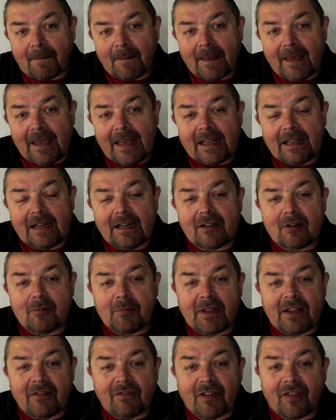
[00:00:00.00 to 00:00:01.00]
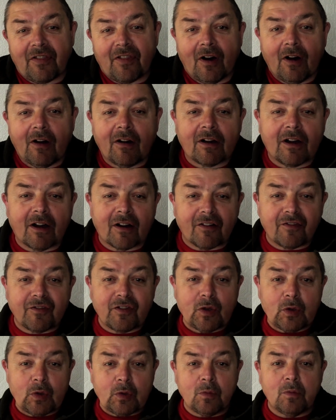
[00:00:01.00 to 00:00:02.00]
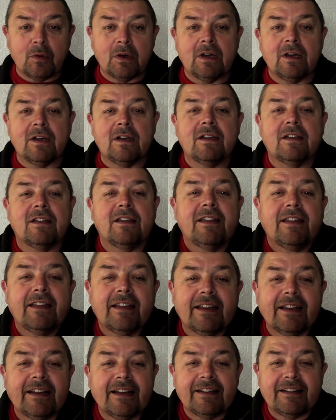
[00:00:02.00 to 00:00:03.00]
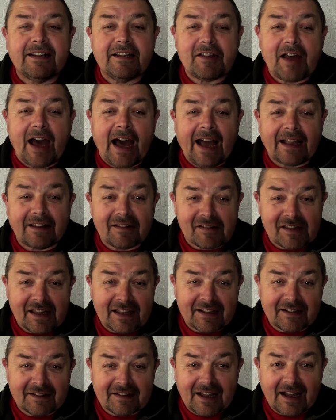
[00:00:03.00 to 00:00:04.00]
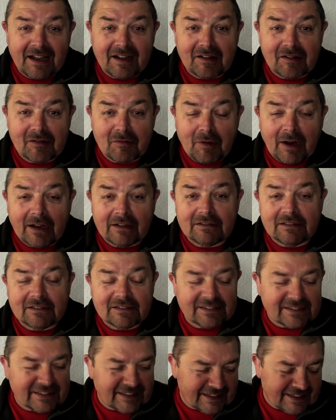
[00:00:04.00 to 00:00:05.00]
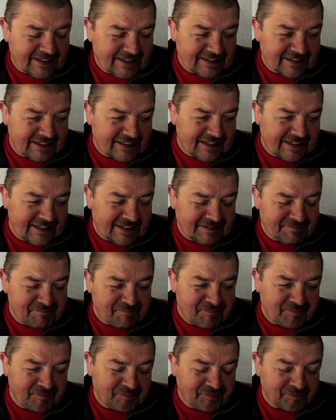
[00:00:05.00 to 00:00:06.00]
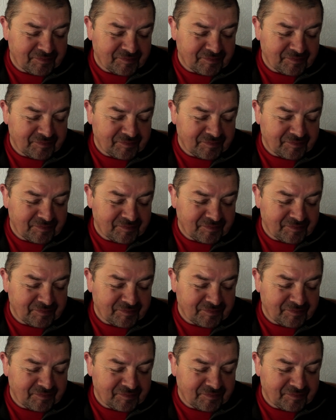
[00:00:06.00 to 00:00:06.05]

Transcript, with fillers: he had a little bit of a thought, got a few uh, designers in and that as well, and um,